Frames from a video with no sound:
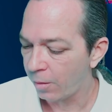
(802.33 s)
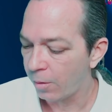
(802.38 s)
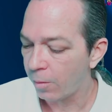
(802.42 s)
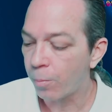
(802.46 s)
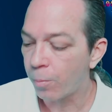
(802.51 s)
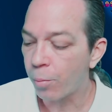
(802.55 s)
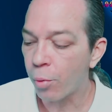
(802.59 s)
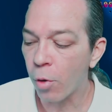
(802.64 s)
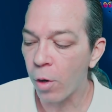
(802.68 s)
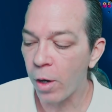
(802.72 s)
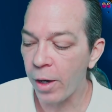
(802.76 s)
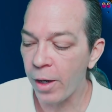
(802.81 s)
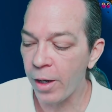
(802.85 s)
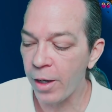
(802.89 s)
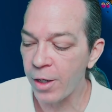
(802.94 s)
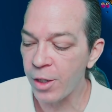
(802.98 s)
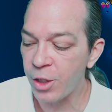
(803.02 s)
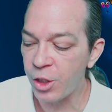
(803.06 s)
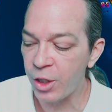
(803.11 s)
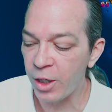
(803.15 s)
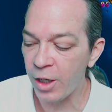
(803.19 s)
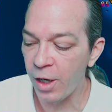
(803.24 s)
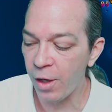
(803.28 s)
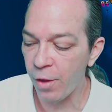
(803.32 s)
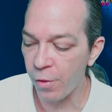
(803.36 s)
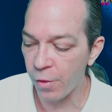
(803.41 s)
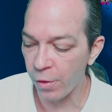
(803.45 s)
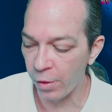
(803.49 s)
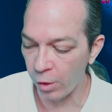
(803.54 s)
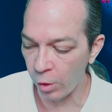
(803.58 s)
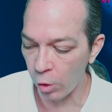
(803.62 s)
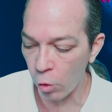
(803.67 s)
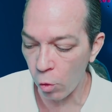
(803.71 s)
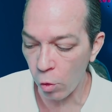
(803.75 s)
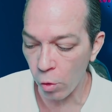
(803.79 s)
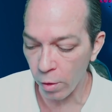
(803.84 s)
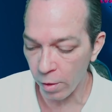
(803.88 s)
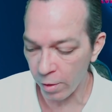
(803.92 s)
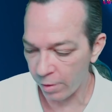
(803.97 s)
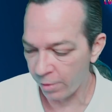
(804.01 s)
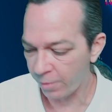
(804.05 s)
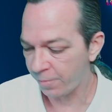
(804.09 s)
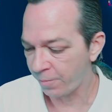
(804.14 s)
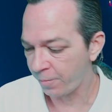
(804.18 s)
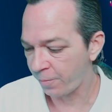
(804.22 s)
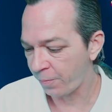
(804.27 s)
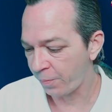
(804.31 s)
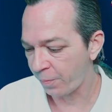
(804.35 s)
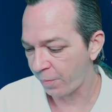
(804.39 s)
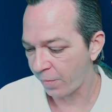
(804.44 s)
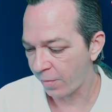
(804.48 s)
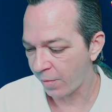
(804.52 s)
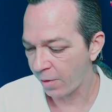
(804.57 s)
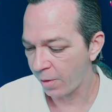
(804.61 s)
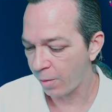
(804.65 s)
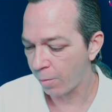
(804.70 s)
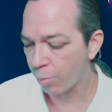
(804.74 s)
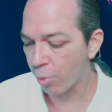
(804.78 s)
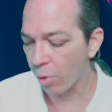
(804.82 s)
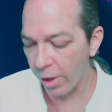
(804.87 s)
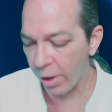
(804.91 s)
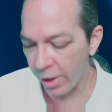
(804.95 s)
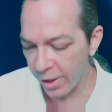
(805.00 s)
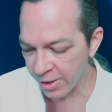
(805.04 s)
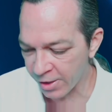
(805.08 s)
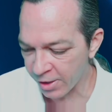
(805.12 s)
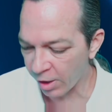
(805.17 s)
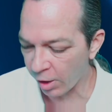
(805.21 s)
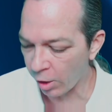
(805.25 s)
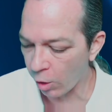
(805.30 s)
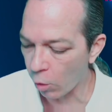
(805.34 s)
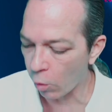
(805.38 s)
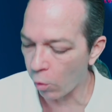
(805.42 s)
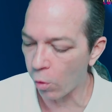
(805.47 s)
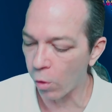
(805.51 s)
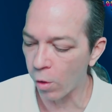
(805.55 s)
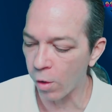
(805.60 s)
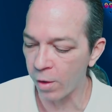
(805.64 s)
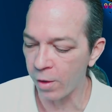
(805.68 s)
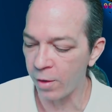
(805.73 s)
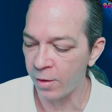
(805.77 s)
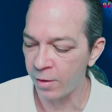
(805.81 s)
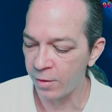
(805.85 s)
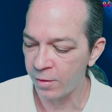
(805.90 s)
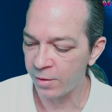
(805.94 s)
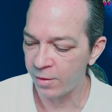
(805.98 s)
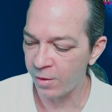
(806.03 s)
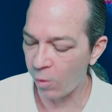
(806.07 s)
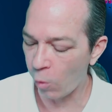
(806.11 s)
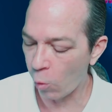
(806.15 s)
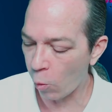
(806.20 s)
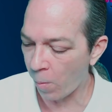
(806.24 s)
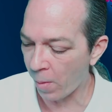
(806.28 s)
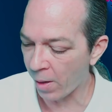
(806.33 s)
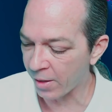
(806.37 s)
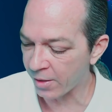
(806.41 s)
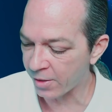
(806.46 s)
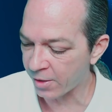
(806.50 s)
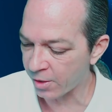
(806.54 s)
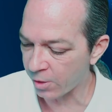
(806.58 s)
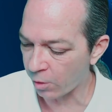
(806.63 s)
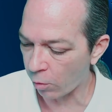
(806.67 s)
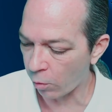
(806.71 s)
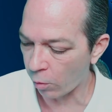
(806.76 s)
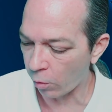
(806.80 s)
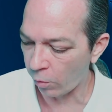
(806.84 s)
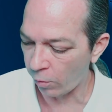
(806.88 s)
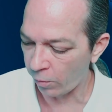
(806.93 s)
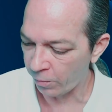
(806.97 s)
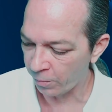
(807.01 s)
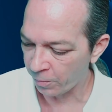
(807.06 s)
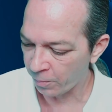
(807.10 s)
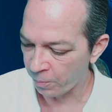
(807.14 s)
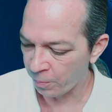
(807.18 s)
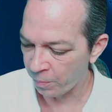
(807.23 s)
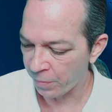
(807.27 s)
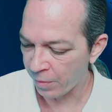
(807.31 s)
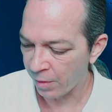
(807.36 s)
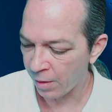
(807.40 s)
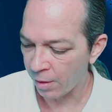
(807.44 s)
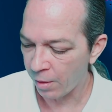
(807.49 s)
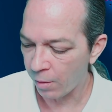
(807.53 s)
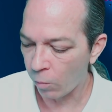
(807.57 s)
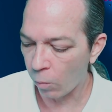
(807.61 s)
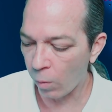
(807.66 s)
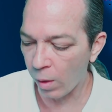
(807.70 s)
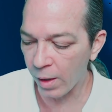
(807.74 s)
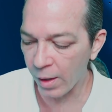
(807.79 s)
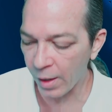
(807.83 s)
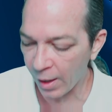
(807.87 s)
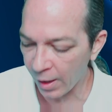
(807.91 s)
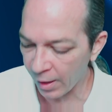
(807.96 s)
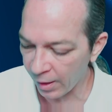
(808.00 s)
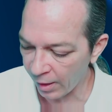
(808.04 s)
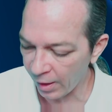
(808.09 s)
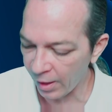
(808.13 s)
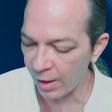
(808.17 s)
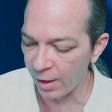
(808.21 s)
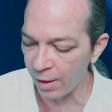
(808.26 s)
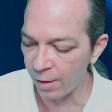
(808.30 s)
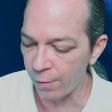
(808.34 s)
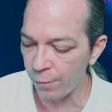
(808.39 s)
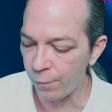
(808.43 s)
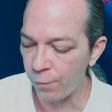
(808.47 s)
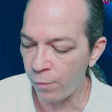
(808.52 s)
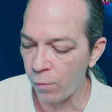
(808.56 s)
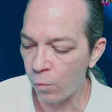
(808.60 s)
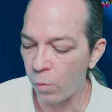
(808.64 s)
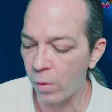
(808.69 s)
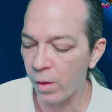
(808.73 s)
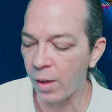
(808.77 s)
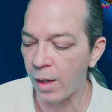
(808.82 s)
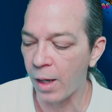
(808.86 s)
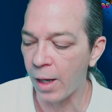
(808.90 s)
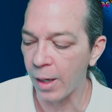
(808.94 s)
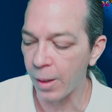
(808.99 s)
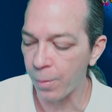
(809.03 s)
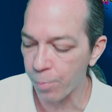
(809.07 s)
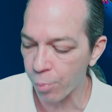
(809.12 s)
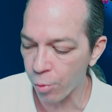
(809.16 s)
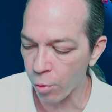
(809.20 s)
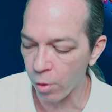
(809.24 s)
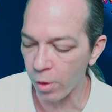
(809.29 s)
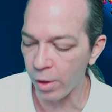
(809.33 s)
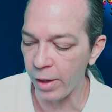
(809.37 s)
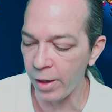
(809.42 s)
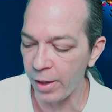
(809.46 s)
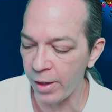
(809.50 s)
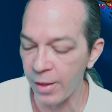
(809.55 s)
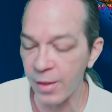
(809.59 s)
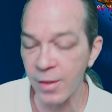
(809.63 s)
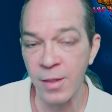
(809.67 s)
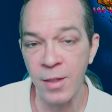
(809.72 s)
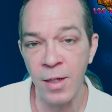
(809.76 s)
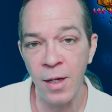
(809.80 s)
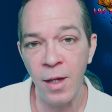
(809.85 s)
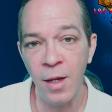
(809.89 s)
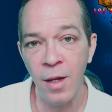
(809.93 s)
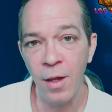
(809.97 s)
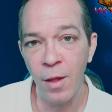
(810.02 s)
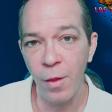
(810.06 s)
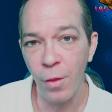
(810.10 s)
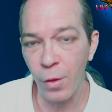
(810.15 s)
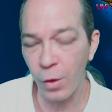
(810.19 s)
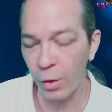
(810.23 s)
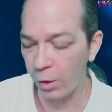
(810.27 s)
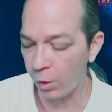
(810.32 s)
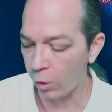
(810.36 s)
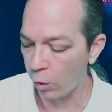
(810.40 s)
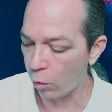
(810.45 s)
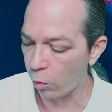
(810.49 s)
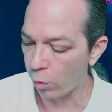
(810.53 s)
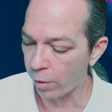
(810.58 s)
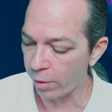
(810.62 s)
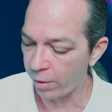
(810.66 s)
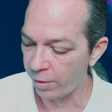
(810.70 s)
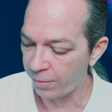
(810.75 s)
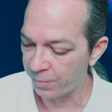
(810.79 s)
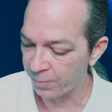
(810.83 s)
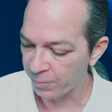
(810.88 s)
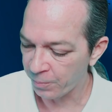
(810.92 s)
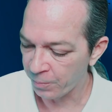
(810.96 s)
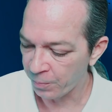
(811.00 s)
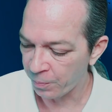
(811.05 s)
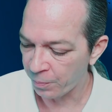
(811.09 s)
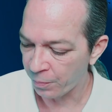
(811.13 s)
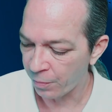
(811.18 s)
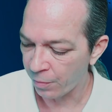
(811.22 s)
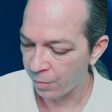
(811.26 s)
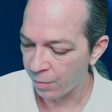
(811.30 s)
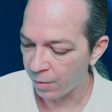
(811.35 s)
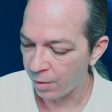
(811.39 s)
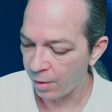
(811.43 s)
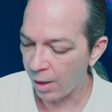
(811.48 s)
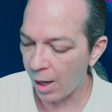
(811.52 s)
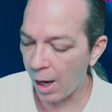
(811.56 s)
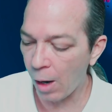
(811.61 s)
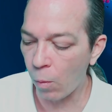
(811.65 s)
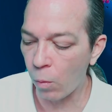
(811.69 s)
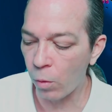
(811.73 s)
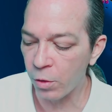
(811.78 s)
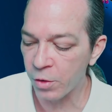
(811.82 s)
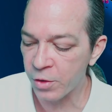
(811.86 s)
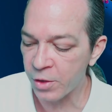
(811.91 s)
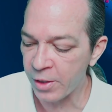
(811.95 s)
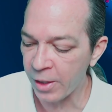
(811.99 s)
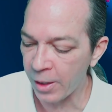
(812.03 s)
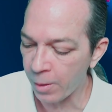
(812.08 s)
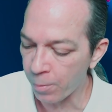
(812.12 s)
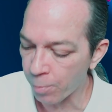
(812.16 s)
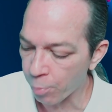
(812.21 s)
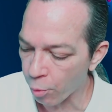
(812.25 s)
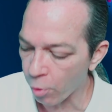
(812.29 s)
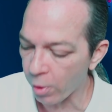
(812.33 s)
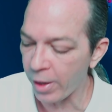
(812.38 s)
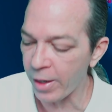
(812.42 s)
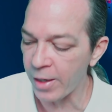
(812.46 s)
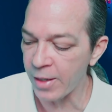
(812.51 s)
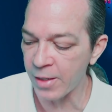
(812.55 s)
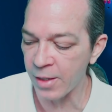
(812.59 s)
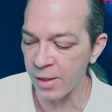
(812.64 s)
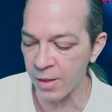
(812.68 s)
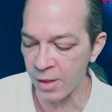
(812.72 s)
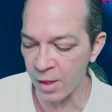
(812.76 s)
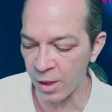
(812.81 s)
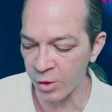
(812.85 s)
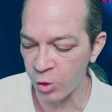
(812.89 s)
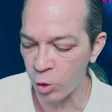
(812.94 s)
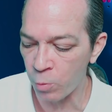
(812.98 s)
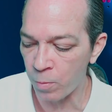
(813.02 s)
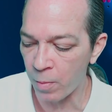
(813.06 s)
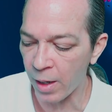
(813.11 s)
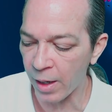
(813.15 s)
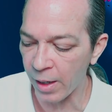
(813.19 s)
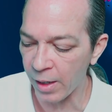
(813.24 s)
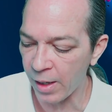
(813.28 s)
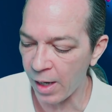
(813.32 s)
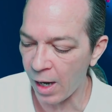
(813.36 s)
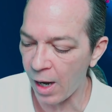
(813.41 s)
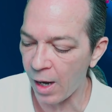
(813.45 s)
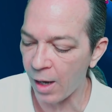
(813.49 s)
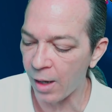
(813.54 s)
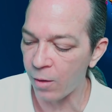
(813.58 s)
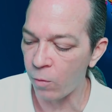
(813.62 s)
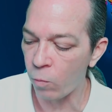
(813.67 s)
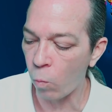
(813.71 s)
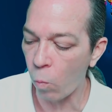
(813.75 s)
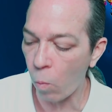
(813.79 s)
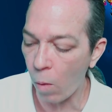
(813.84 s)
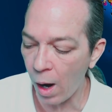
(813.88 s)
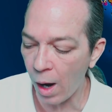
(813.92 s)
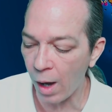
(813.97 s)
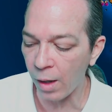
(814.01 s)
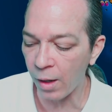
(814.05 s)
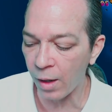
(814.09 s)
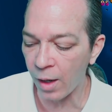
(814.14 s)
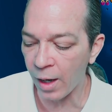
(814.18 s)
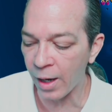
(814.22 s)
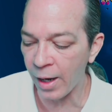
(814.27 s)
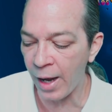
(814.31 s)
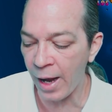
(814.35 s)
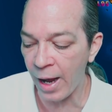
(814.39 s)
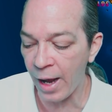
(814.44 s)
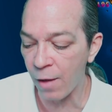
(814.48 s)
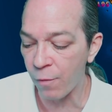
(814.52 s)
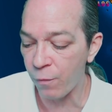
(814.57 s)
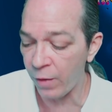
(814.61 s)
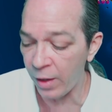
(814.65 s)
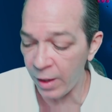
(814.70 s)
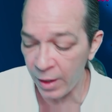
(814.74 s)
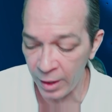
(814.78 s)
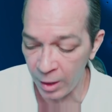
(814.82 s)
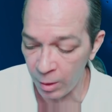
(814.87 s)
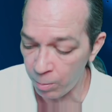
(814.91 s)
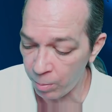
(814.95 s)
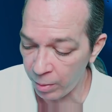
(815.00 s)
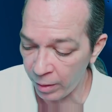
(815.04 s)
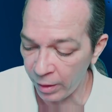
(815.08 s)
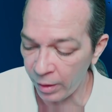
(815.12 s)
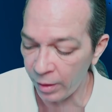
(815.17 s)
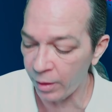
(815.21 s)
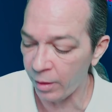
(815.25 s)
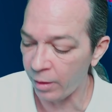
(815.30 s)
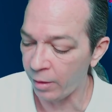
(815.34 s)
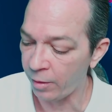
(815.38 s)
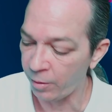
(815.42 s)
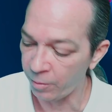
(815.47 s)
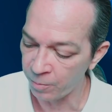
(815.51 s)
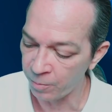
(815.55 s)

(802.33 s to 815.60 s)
Praise ye the Lord. Praise the Lord, O my soul. While I live, will I praise the Lord. I will sing praises unto my God while I have any being.